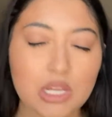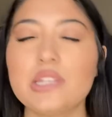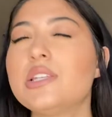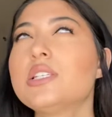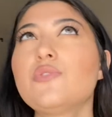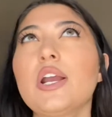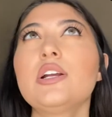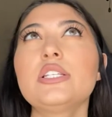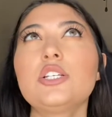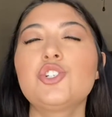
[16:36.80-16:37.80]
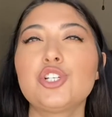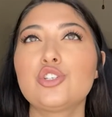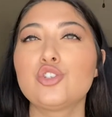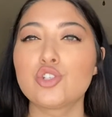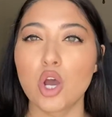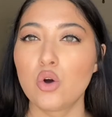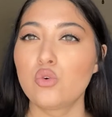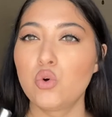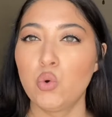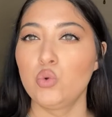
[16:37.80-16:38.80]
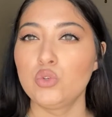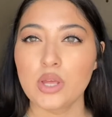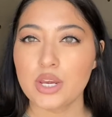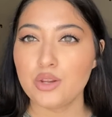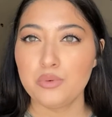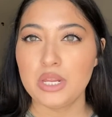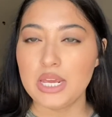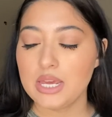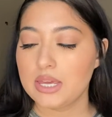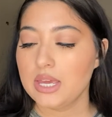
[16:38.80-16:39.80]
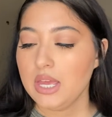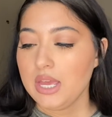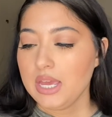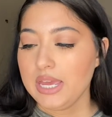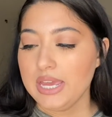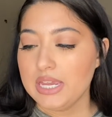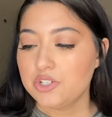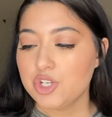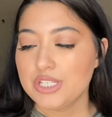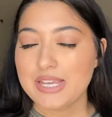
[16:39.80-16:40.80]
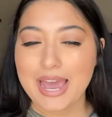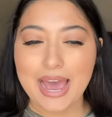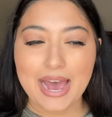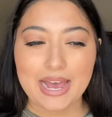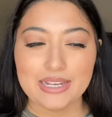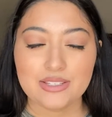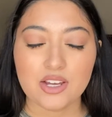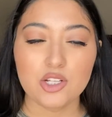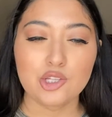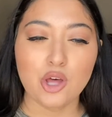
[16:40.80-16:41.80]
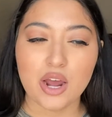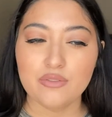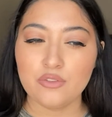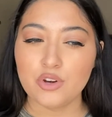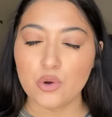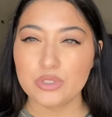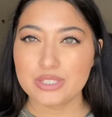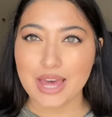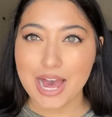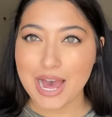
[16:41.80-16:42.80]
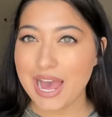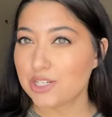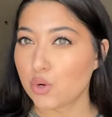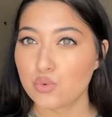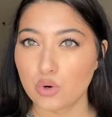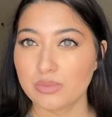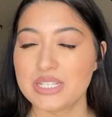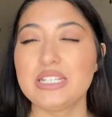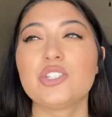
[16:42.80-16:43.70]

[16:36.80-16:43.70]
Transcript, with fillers: This fragrance is just so cool and unique. It just has a lot of notes that I don't normally see.